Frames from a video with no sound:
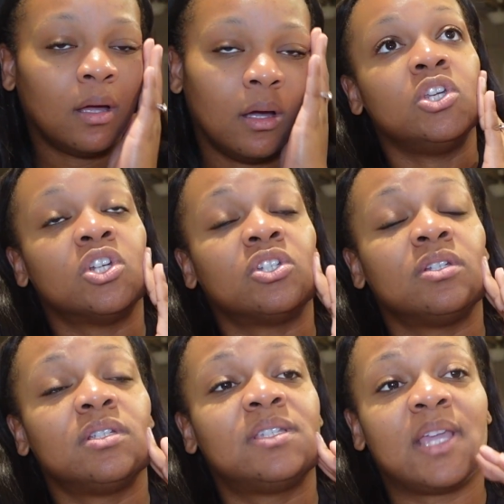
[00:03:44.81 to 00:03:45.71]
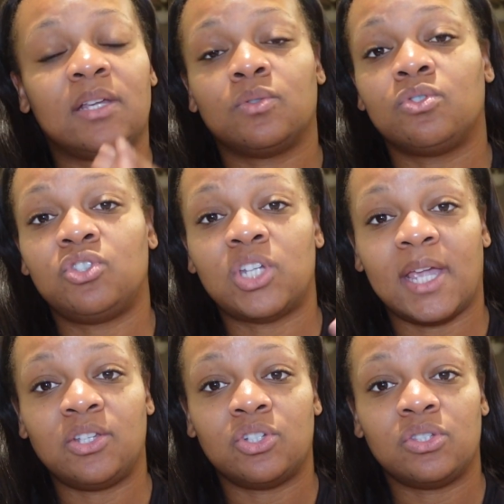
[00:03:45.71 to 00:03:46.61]
Your schedule's
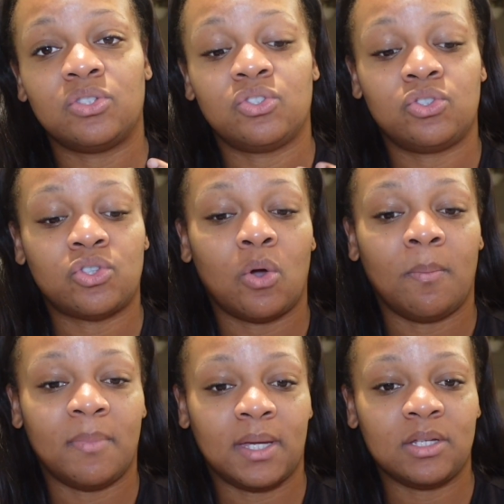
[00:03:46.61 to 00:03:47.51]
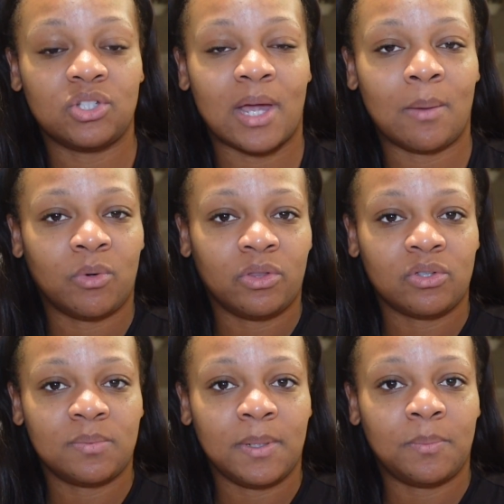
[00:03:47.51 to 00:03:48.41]
changing so much. I'm one of
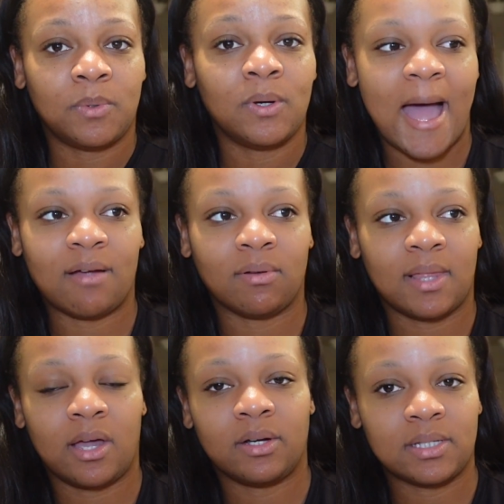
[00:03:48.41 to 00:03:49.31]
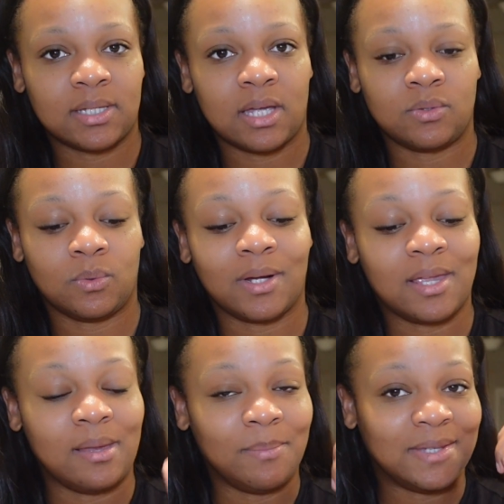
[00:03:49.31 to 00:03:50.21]
those people, I rely on a schedule to
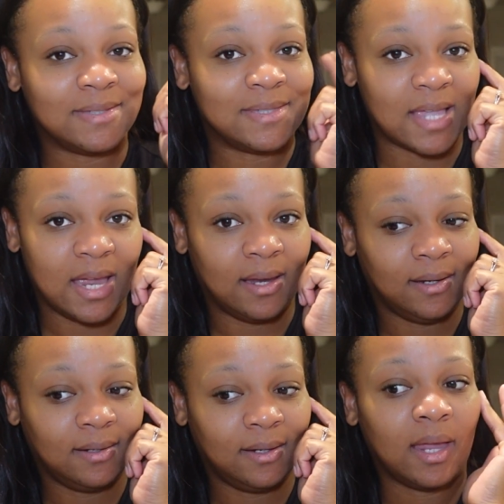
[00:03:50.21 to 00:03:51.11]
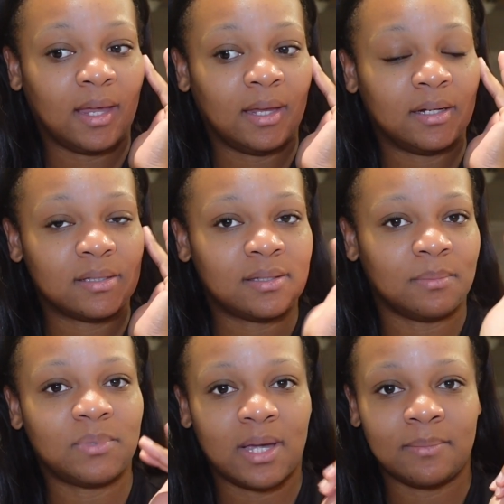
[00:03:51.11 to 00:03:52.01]
keep me sane. And
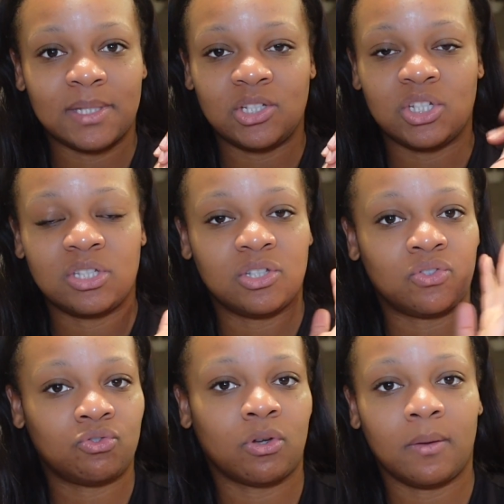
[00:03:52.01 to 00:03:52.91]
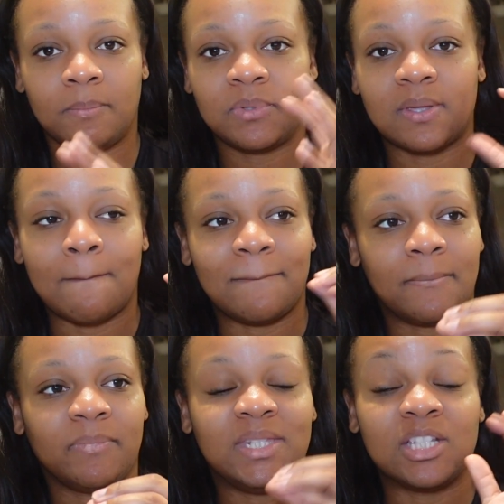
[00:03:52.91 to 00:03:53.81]
sometimes it just
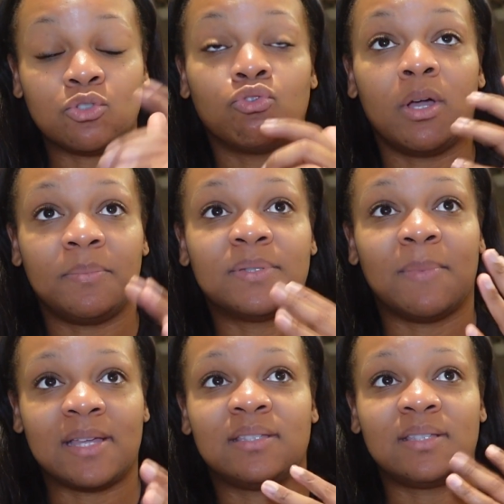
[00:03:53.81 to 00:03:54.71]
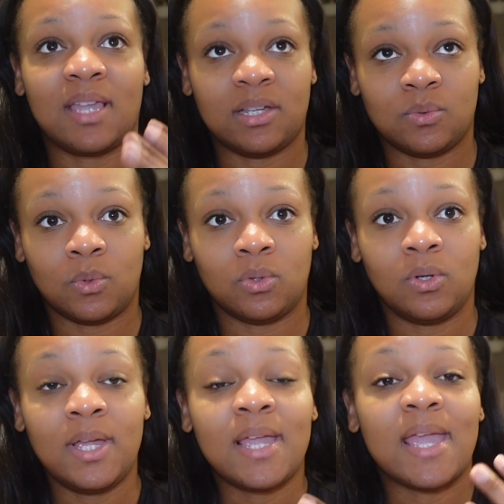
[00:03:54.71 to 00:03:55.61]
disrupts my schedule,
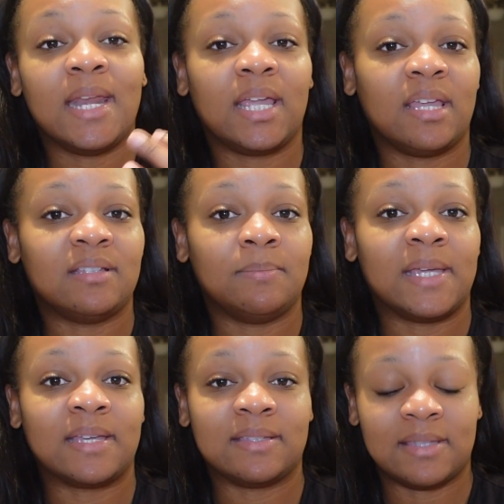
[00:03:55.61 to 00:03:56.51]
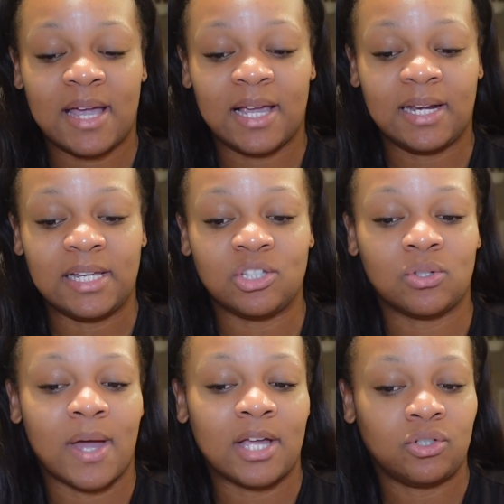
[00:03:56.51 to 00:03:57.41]
and it gives me anxiety.
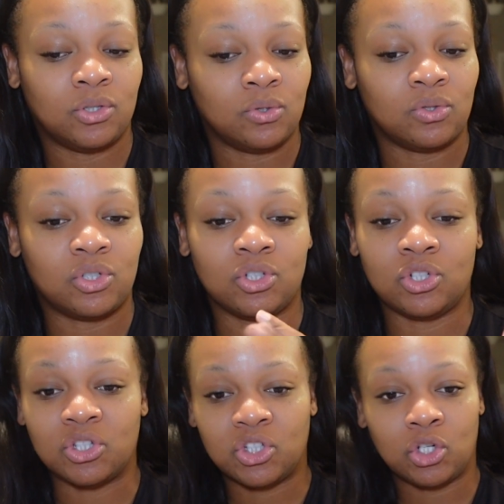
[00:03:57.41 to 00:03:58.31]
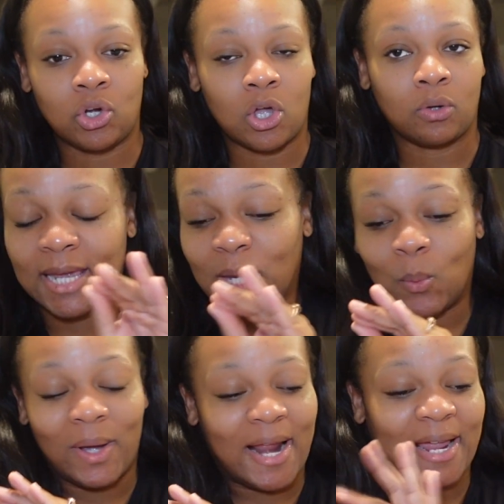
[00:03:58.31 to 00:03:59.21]
So I choose to just, you know, take
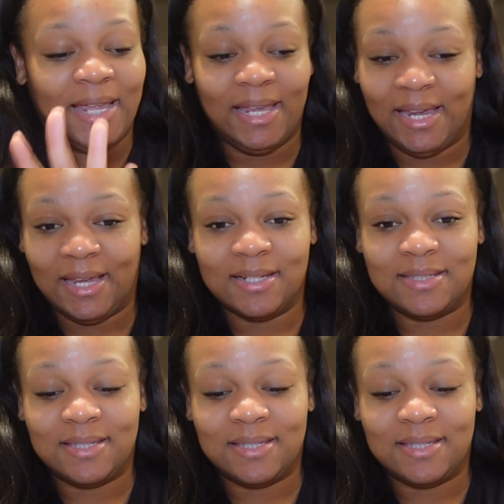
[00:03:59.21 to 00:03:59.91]
what I get